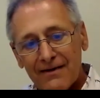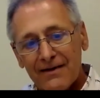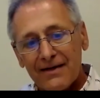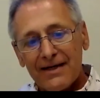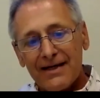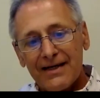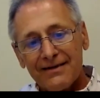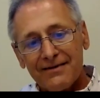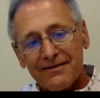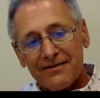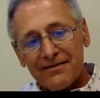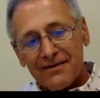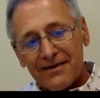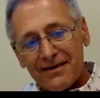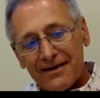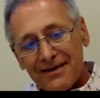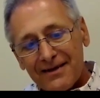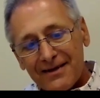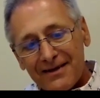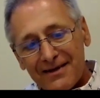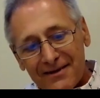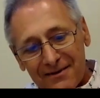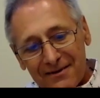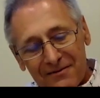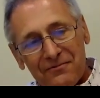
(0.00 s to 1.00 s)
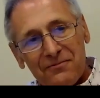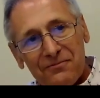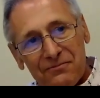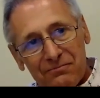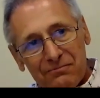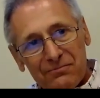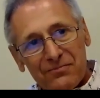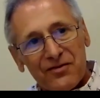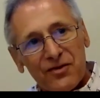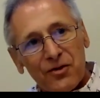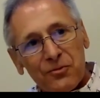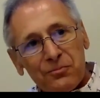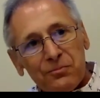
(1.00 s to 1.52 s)
And
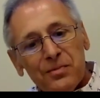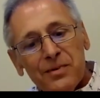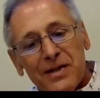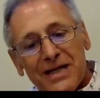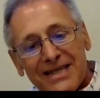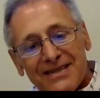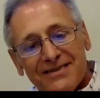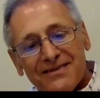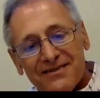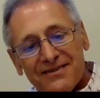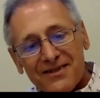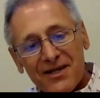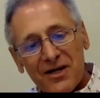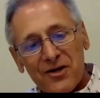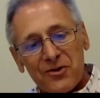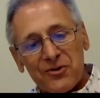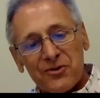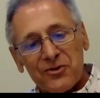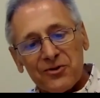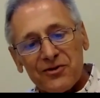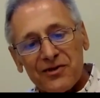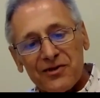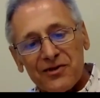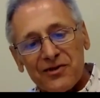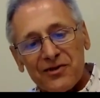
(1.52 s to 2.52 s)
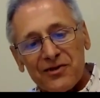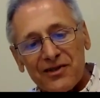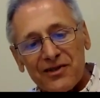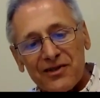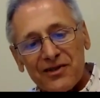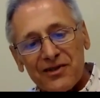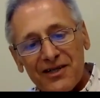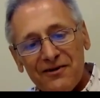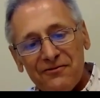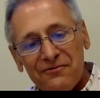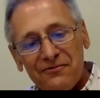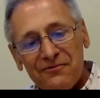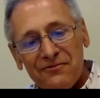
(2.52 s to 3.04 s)
so please know, if
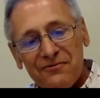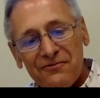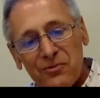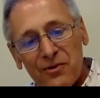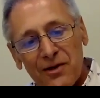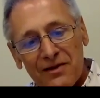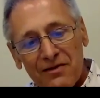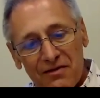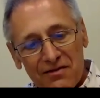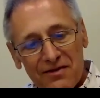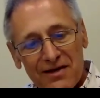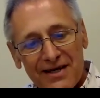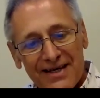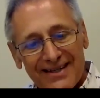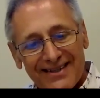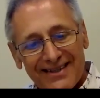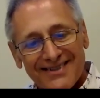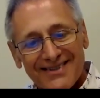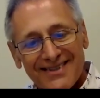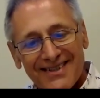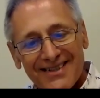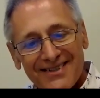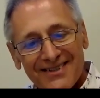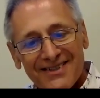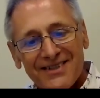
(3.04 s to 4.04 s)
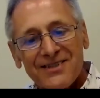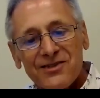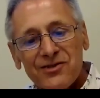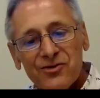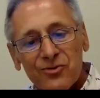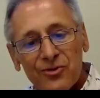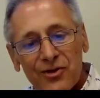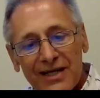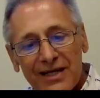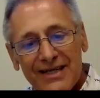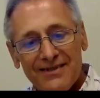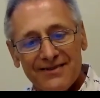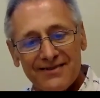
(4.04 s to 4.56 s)
you think this is
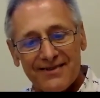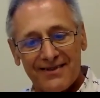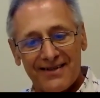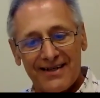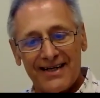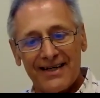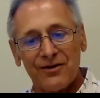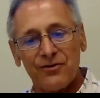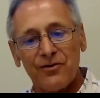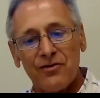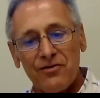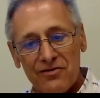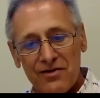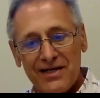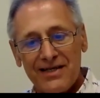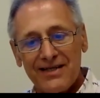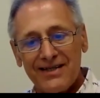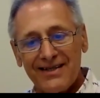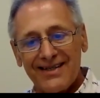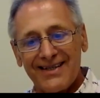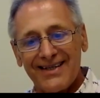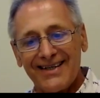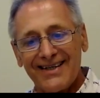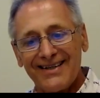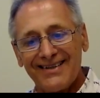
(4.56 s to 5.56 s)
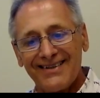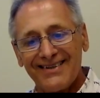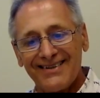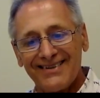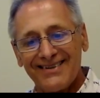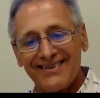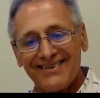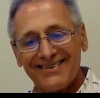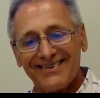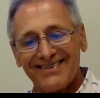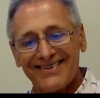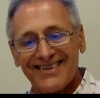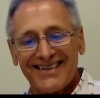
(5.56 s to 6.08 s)
reasoning or thinking,
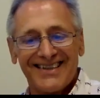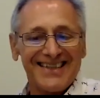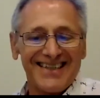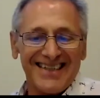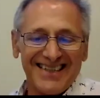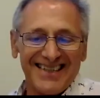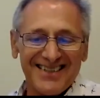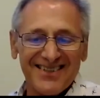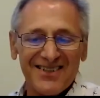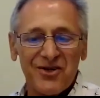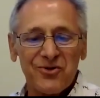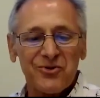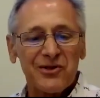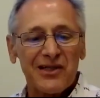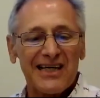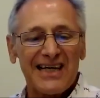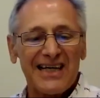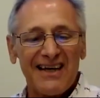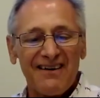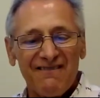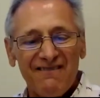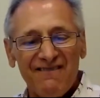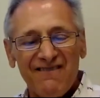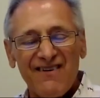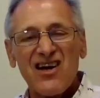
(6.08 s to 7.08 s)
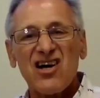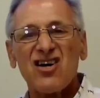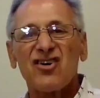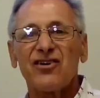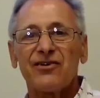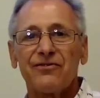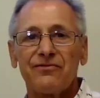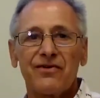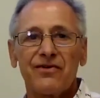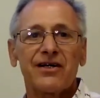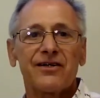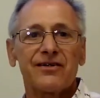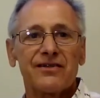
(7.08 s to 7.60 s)
then it's only a
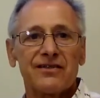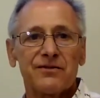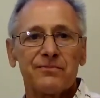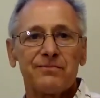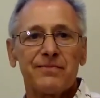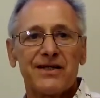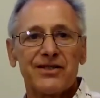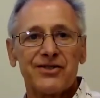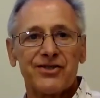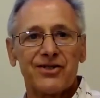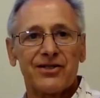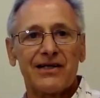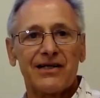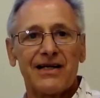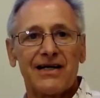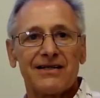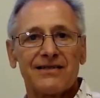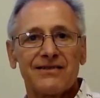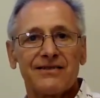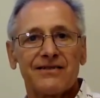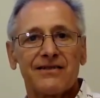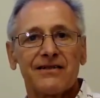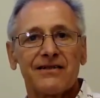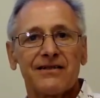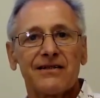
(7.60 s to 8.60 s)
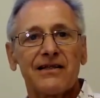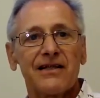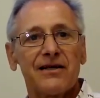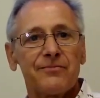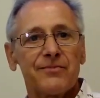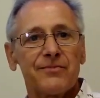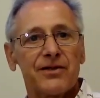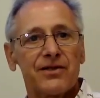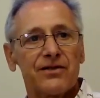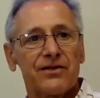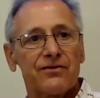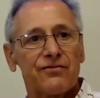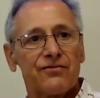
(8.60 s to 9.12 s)
very, very specialized and
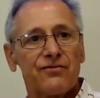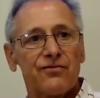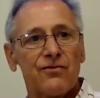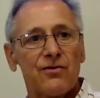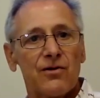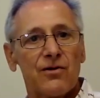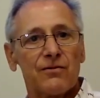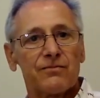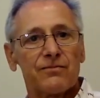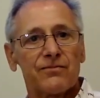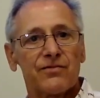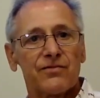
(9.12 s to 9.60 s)
limited form.